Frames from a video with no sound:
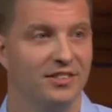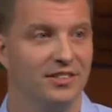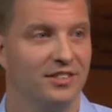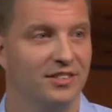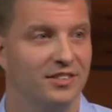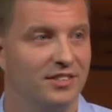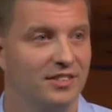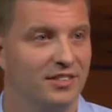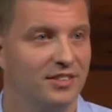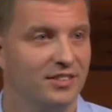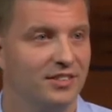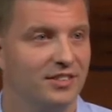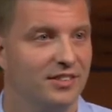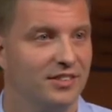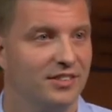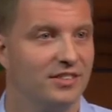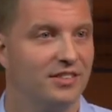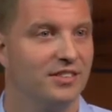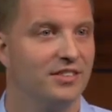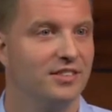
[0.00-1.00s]

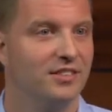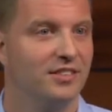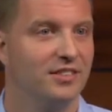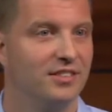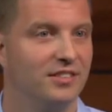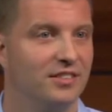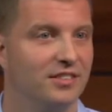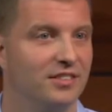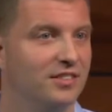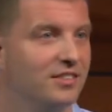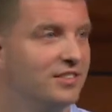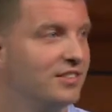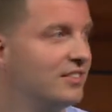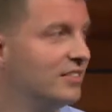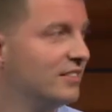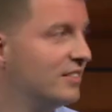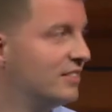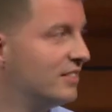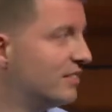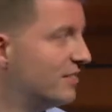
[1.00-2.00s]

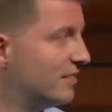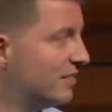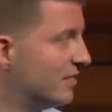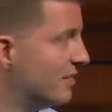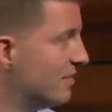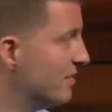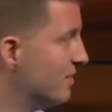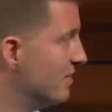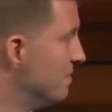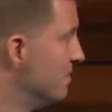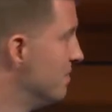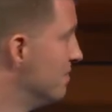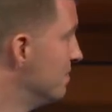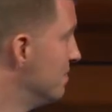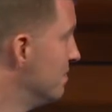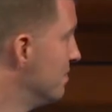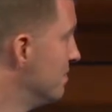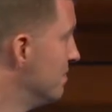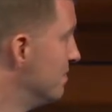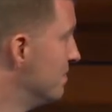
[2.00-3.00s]

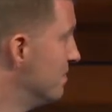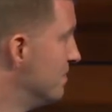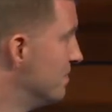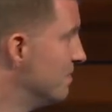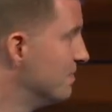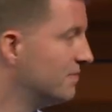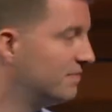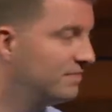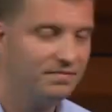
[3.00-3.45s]
(silence)